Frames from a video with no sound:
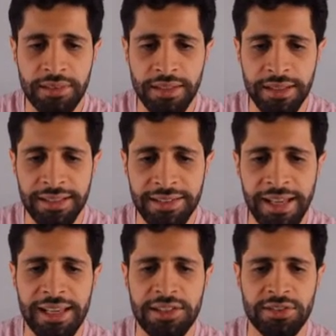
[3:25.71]
It
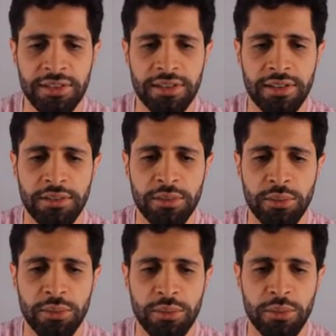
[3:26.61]
takes
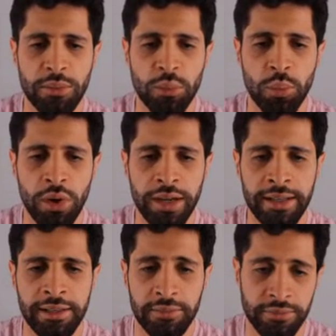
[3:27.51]
1,